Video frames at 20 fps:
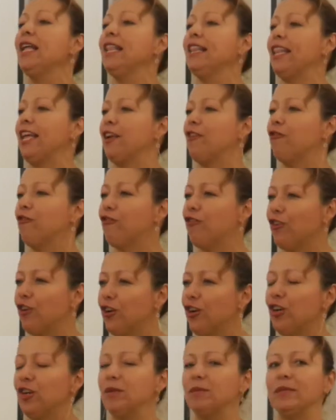like
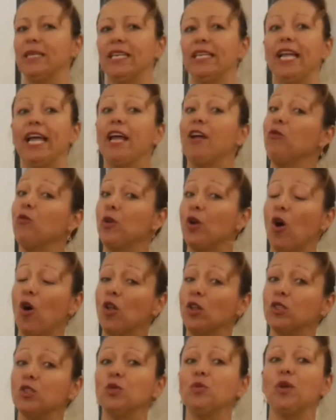verbs, and we
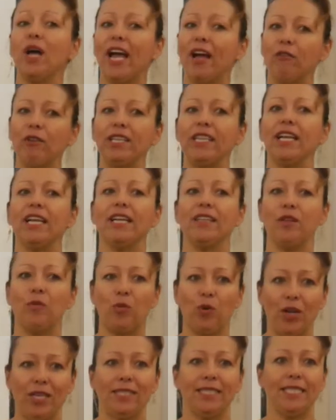all do everything in the
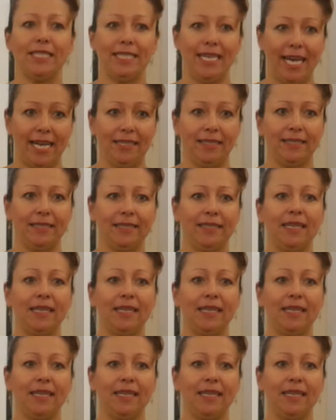present tense.